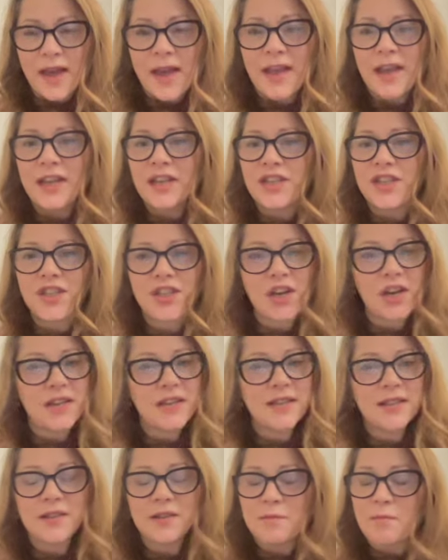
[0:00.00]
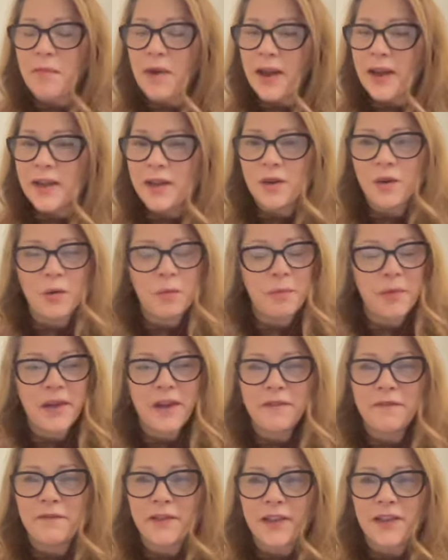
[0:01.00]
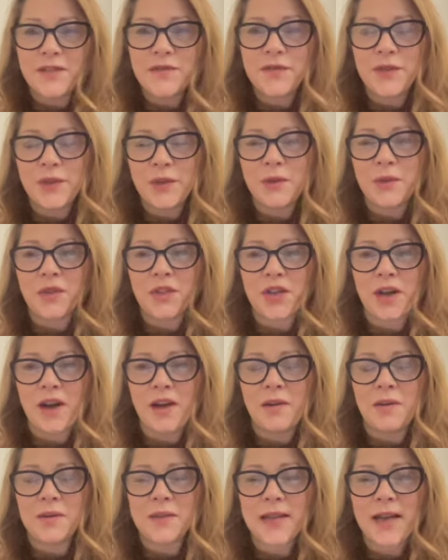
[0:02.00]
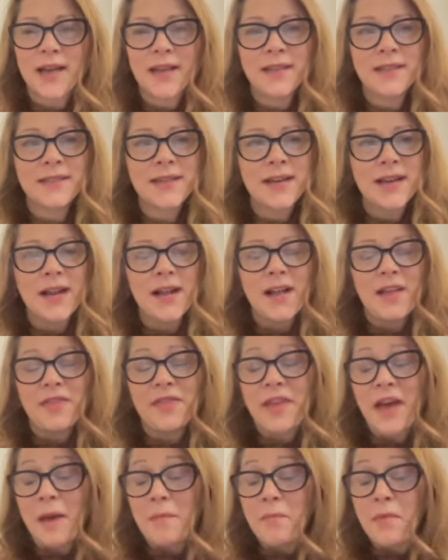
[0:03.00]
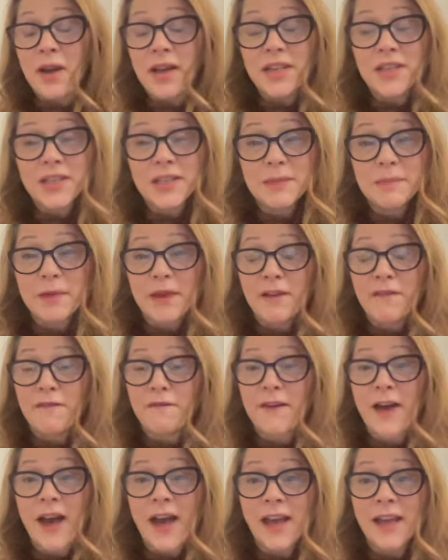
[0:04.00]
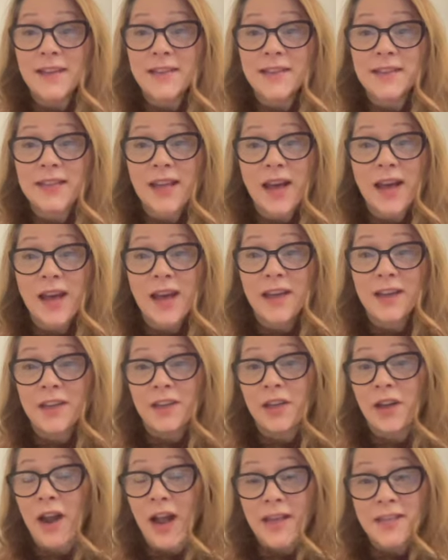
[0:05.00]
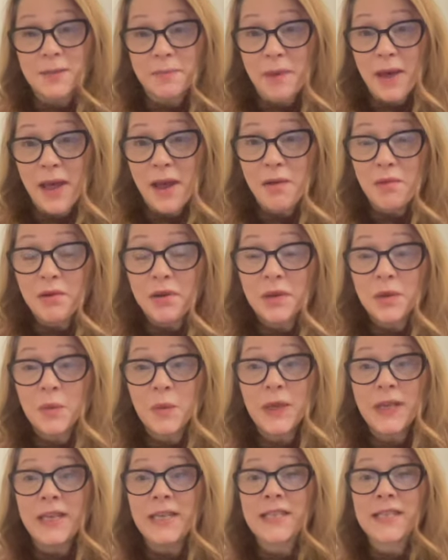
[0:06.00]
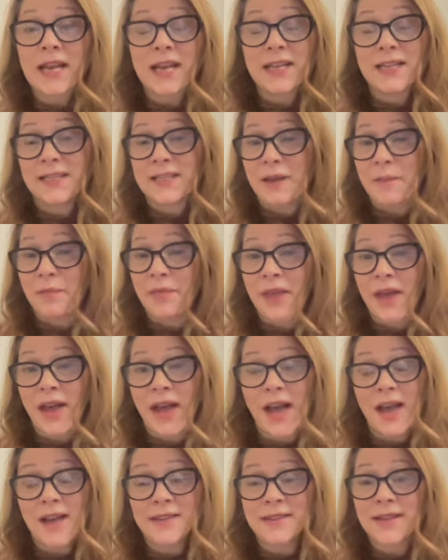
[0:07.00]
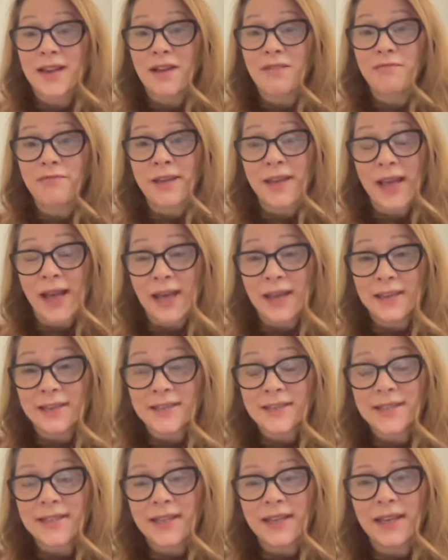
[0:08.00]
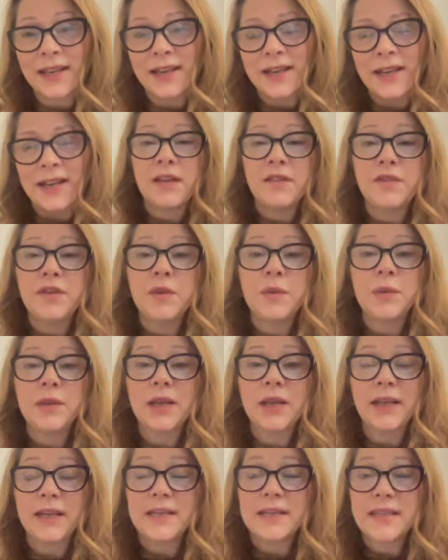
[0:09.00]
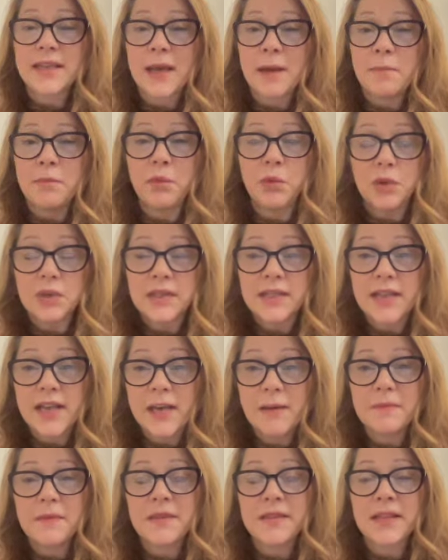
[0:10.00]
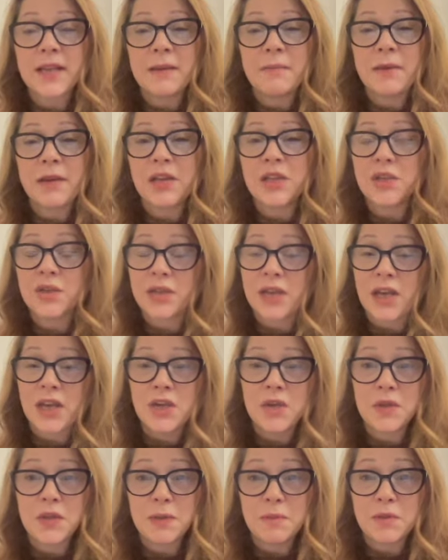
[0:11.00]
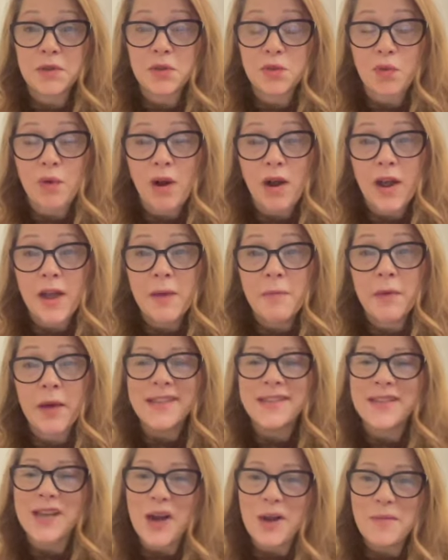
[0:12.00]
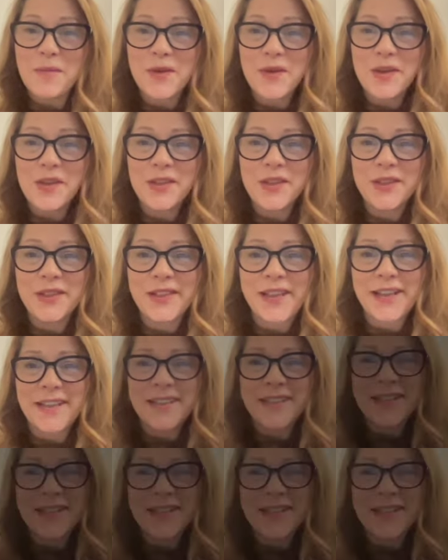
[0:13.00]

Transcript: It just might not be a fit for your child. And that might just be a fact that, you know, as a parent, we need to accept that as a reality. If you would like to get more tips, then make sure that you subscribe. So I hope you enjoyed that